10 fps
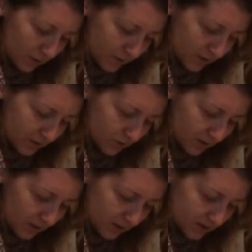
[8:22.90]
only because your
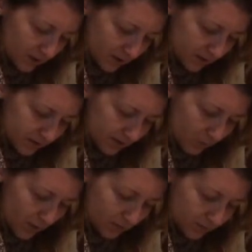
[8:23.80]
thinking scatters
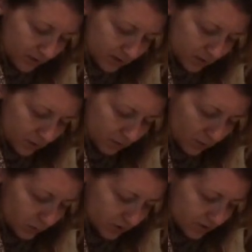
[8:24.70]
like wild birds and your
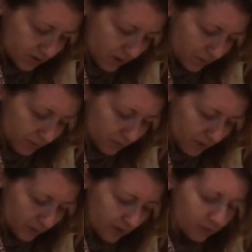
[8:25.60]
emotions scamper
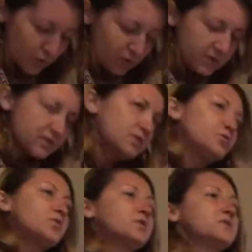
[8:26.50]
around like monkeys in the
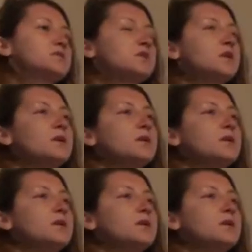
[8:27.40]
forest.